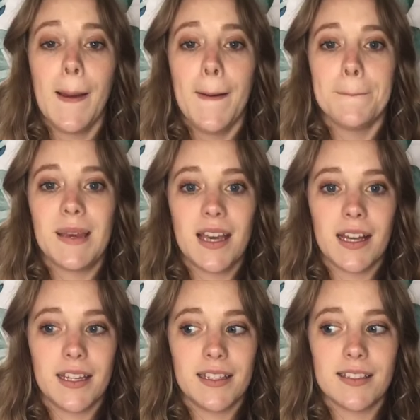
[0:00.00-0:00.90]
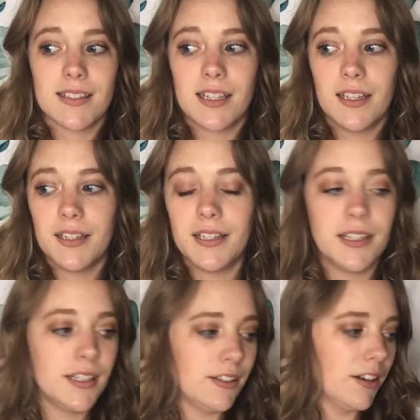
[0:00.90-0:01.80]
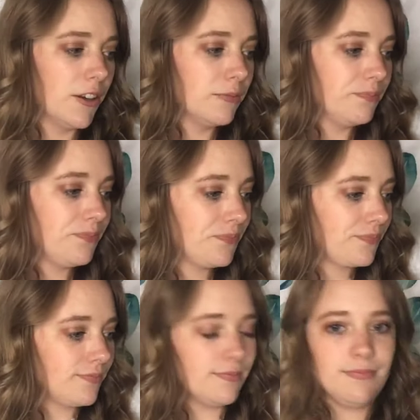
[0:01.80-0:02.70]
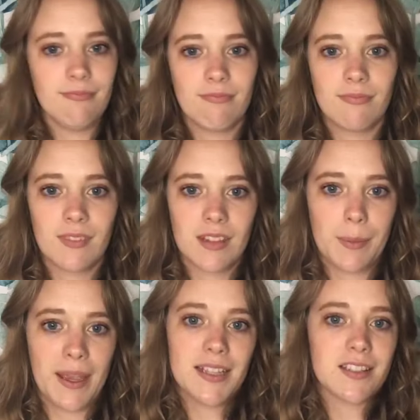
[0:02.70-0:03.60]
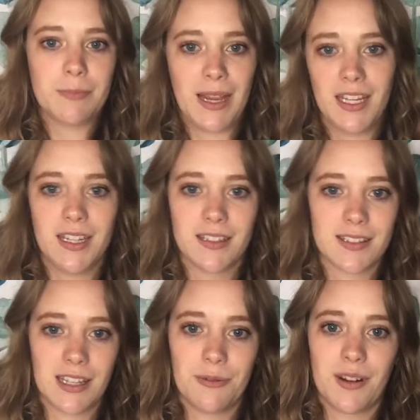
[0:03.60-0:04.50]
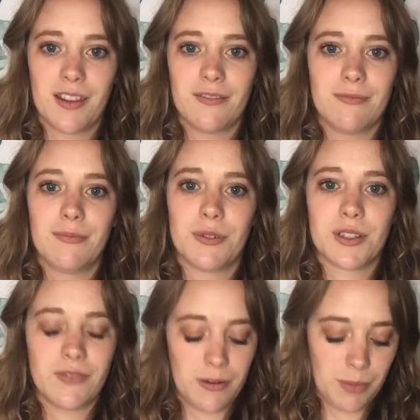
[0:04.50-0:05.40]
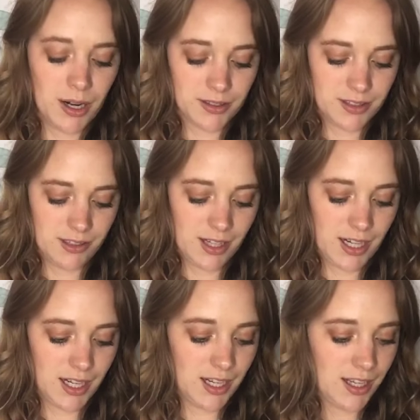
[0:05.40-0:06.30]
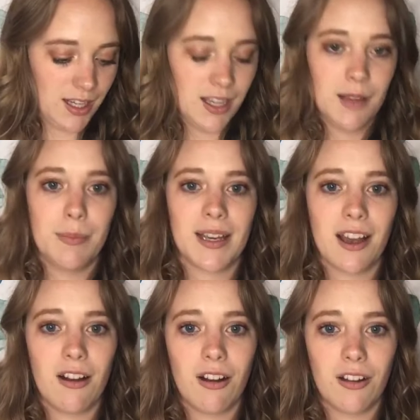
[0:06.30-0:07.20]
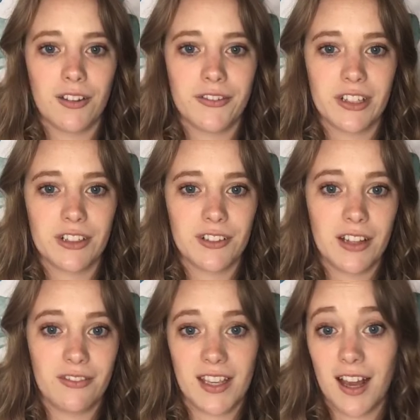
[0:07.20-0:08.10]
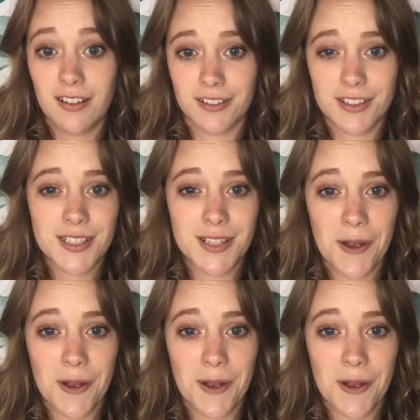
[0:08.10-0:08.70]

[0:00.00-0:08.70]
because, you know, the paints of painting is like one of the most fun parts. You get to pick out all of your lovely colors. So